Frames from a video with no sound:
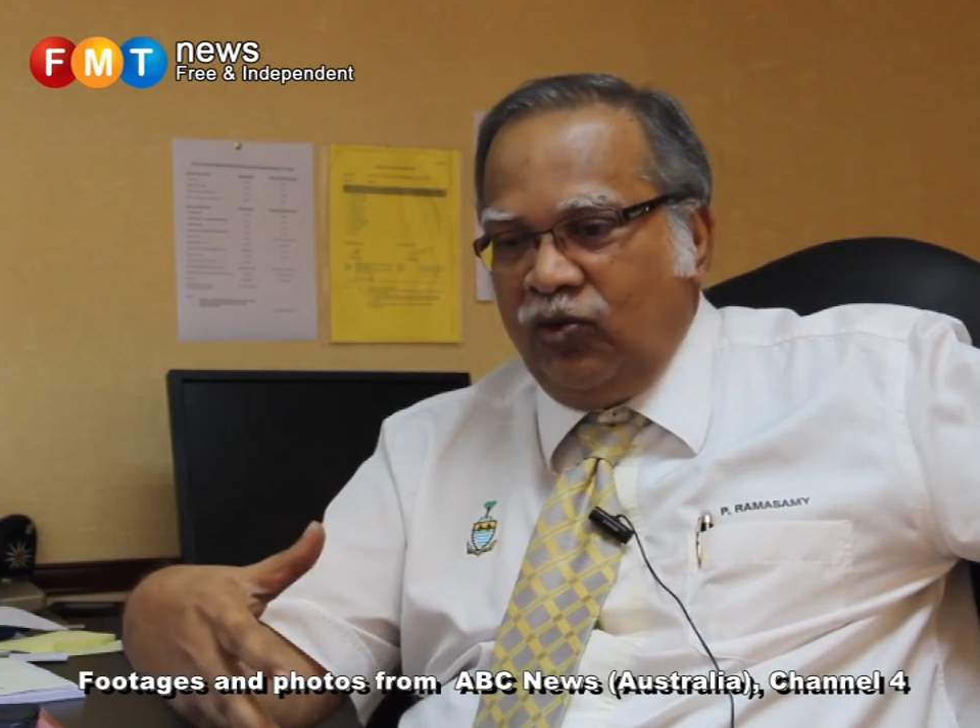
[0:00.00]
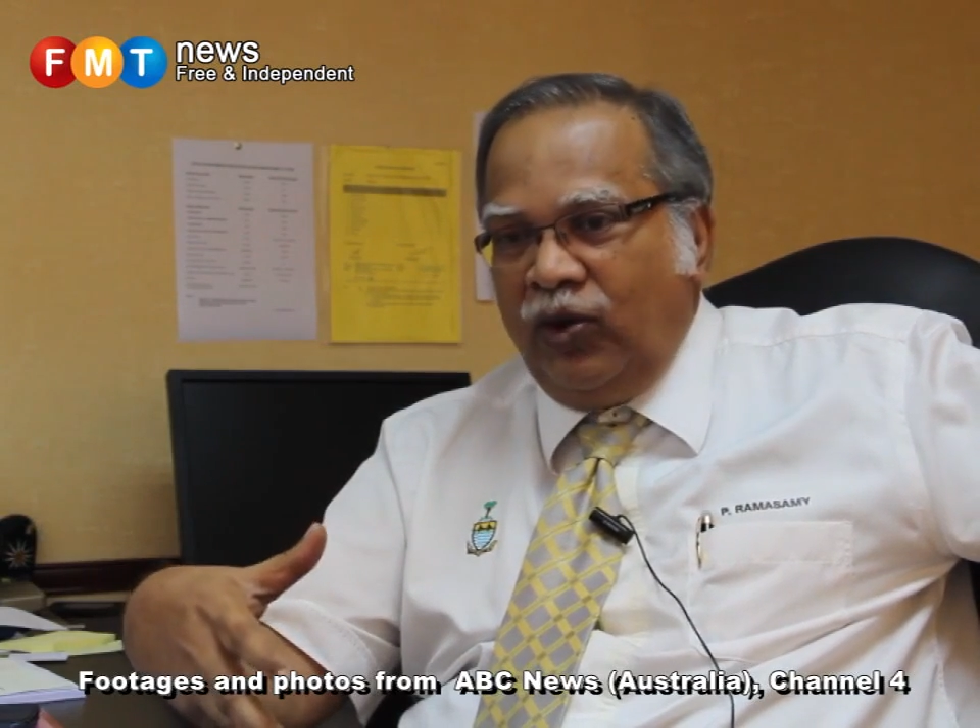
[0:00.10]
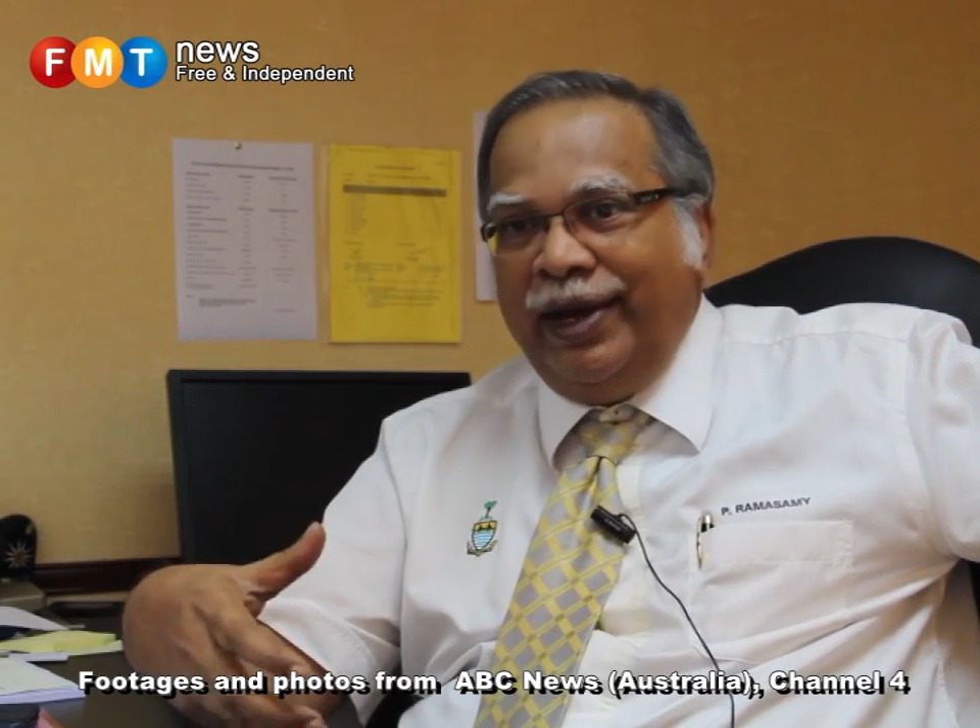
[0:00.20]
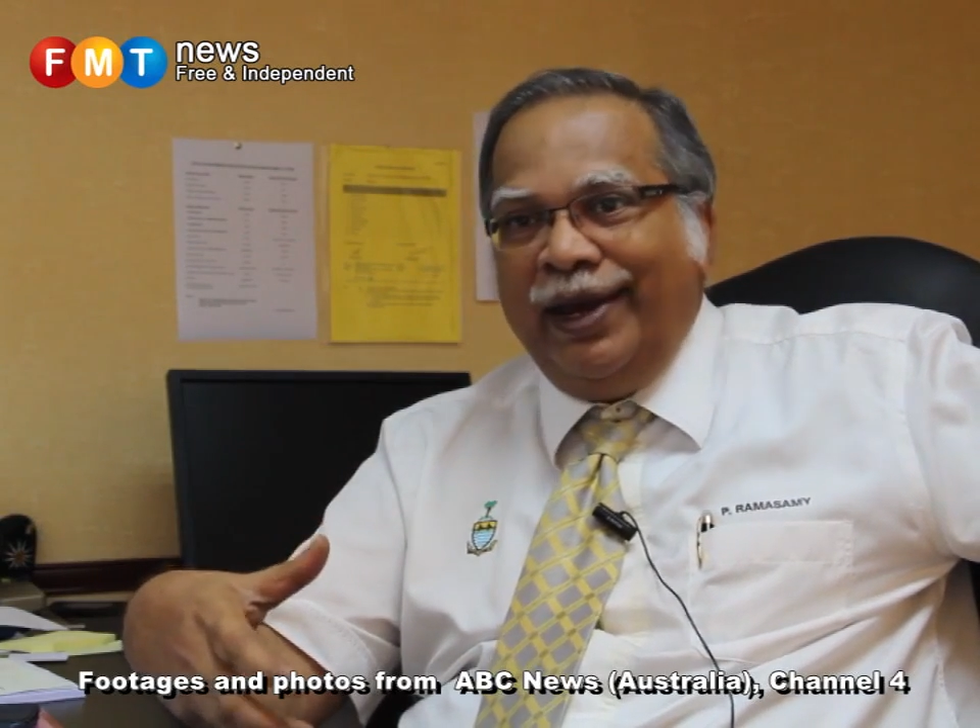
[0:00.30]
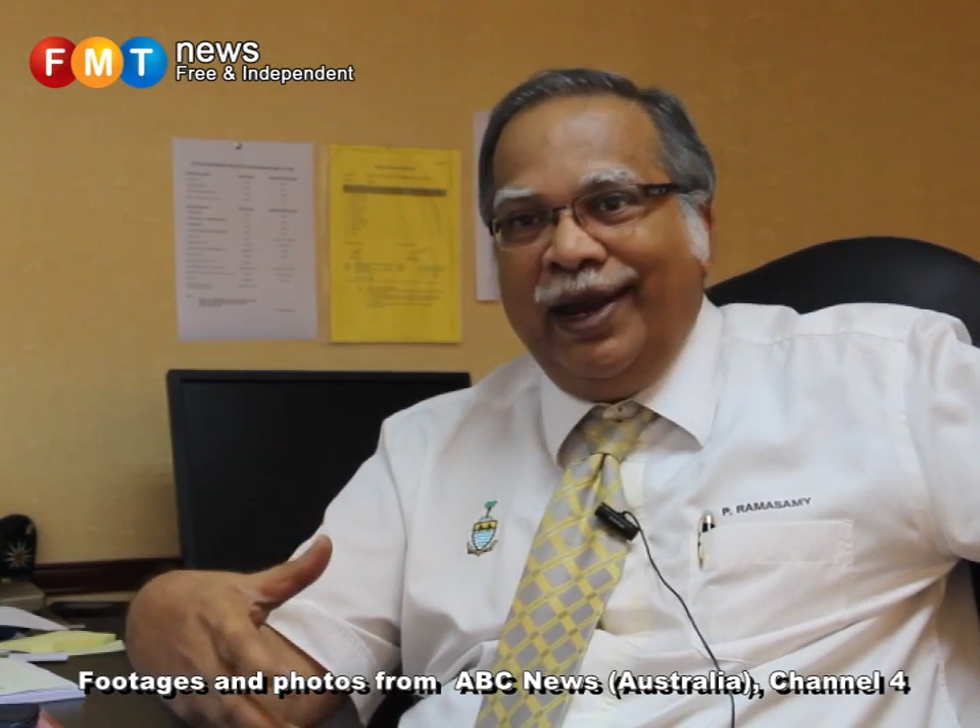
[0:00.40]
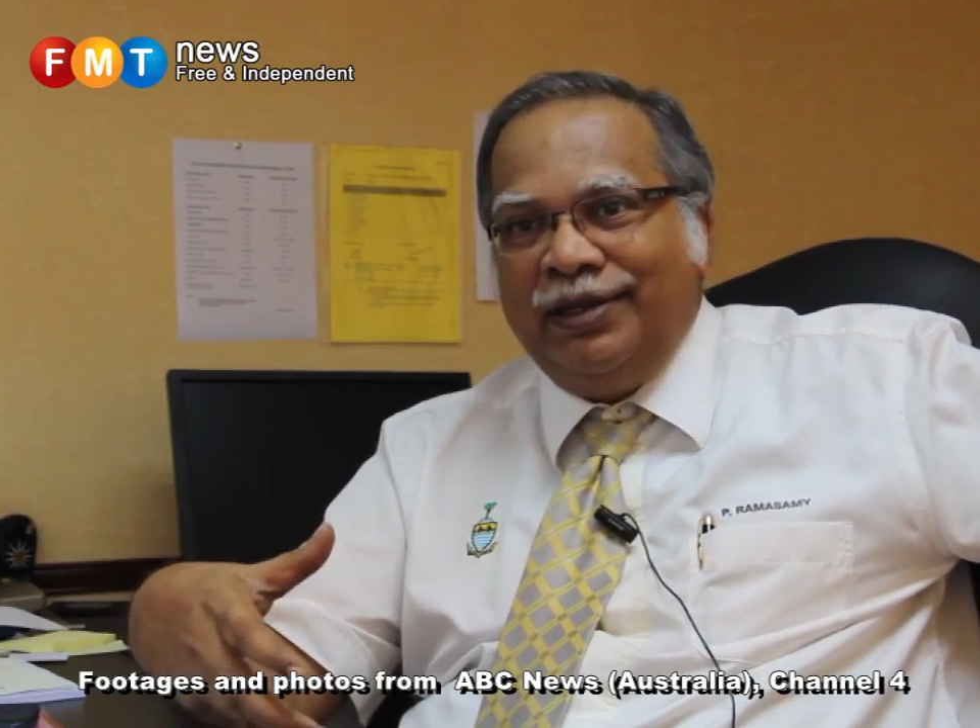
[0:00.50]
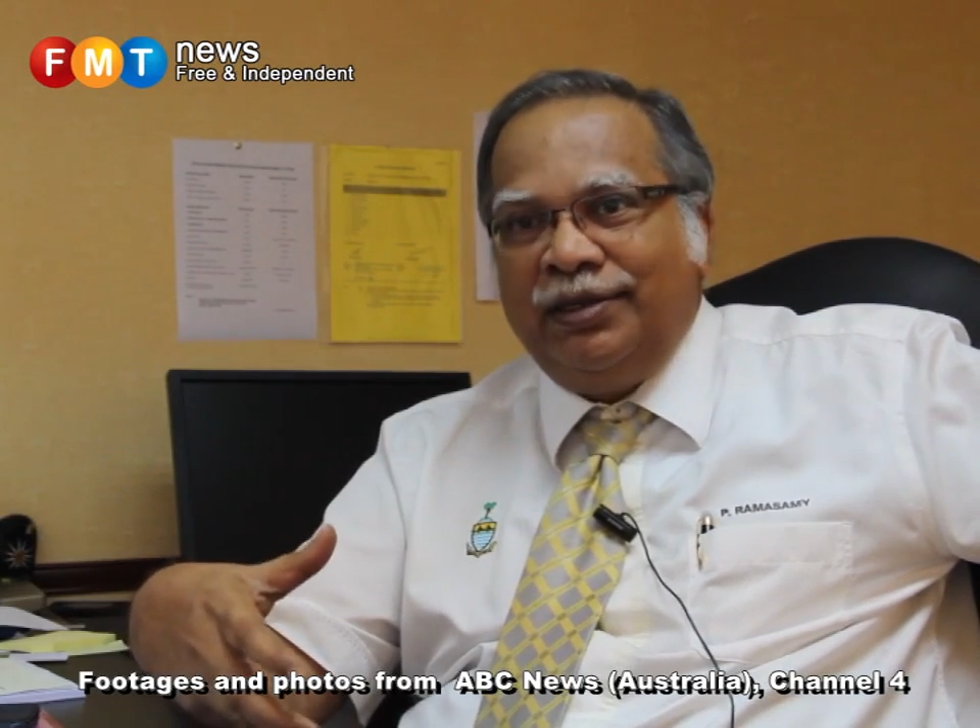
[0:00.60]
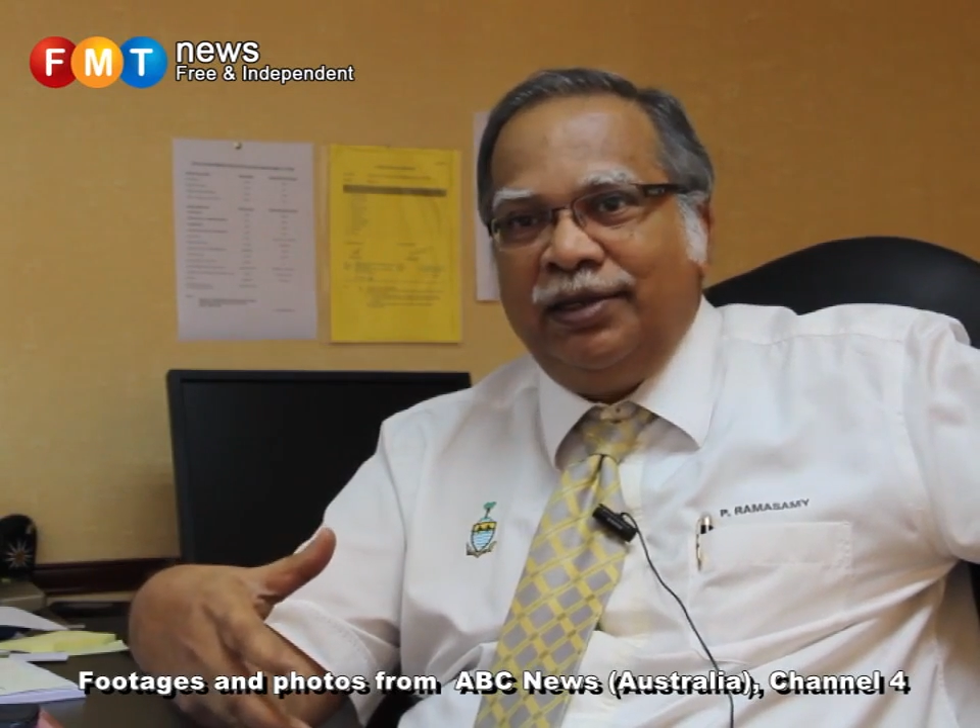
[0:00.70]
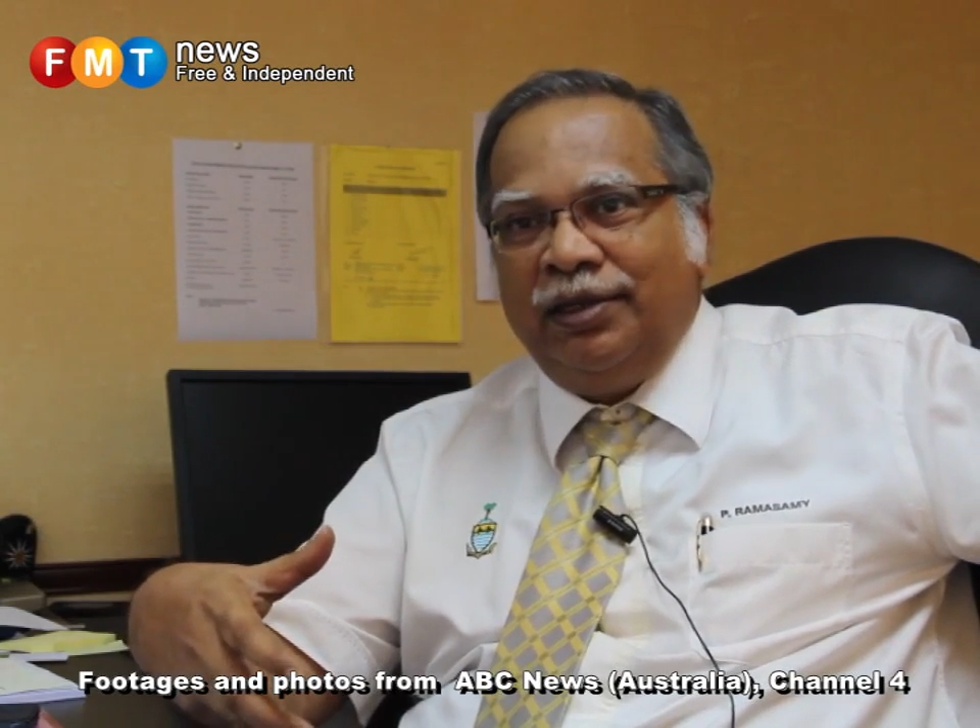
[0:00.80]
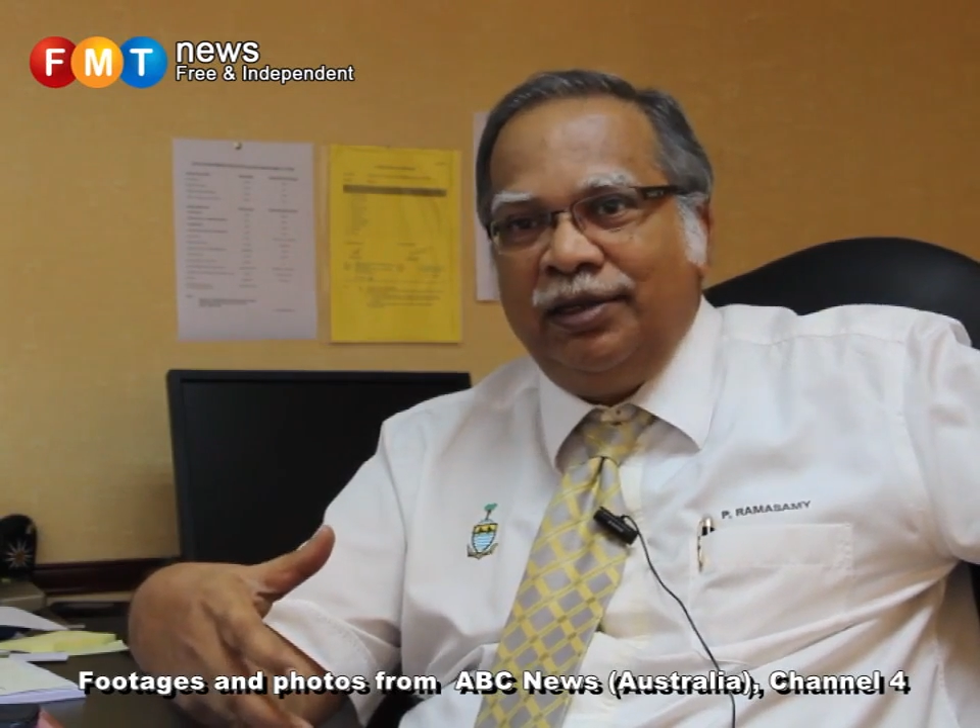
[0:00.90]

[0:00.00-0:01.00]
so intense.